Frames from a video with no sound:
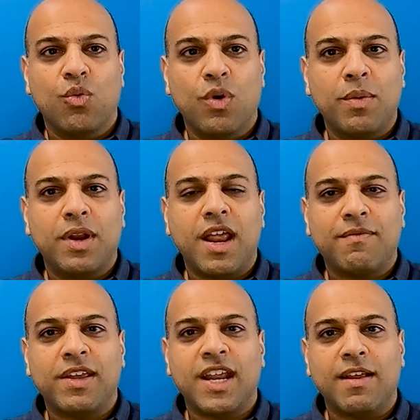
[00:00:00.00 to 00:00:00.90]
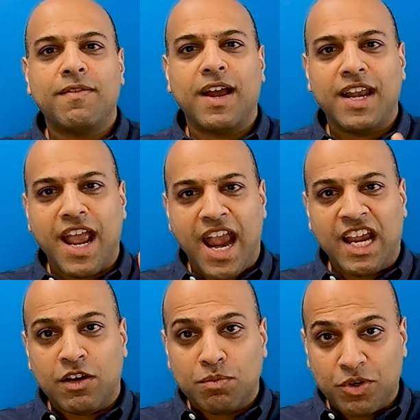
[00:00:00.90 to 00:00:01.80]
we would have identified
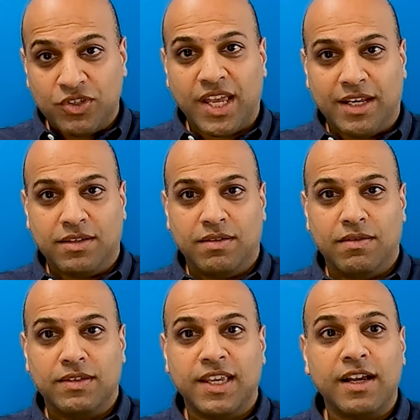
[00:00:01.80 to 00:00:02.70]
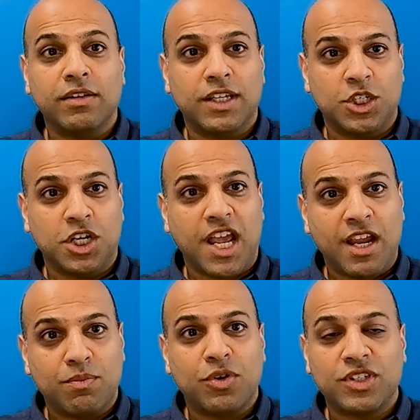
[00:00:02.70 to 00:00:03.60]
eight percent, single digit,
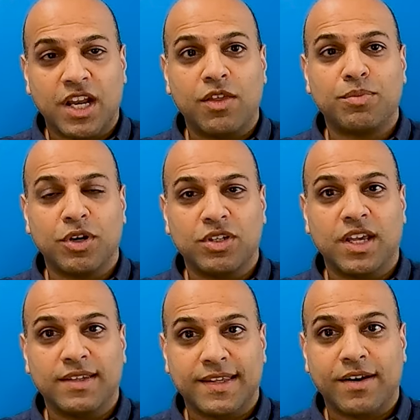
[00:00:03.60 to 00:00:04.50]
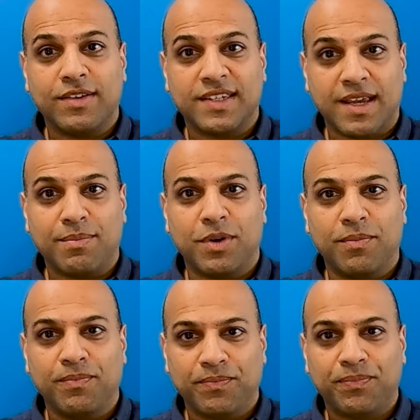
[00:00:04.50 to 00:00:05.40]
eight percent of the proteins that are in the
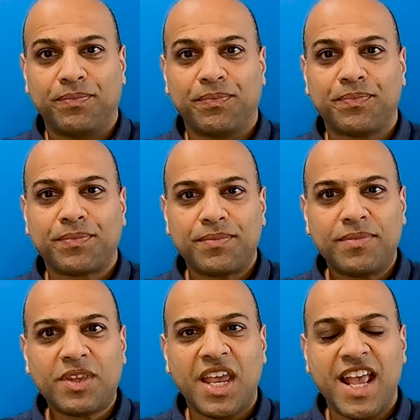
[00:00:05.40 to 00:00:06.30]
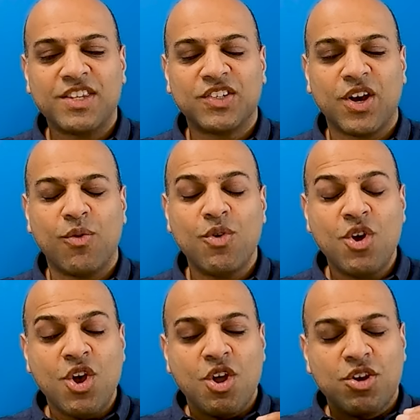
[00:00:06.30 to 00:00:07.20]
sample. And so
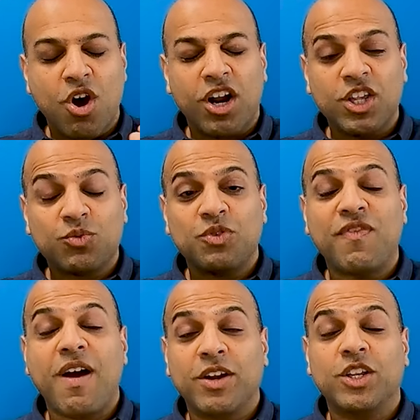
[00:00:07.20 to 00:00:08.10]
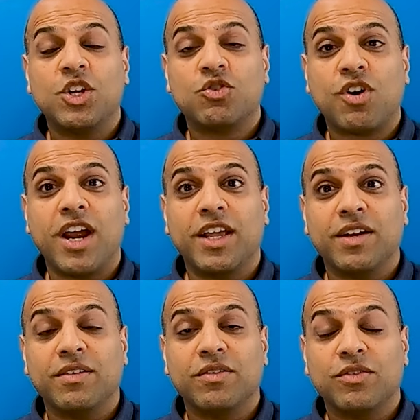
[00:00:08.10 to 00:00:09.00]
yes. Nautilus was founded to try
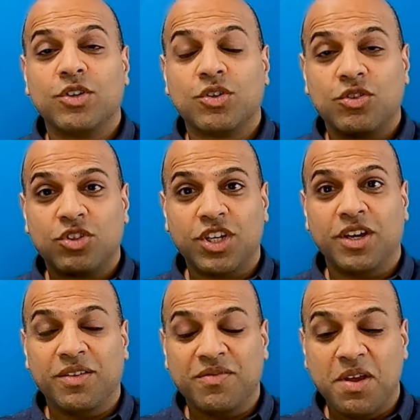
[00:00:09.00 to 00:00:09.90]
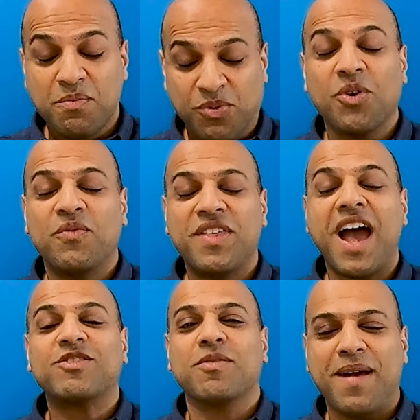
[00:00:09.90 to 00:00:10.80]
to, to improve
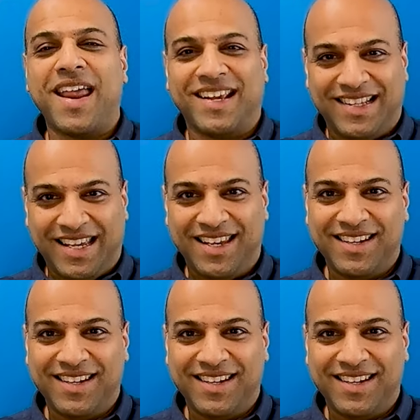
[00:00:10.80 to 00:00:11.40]
that dramatically.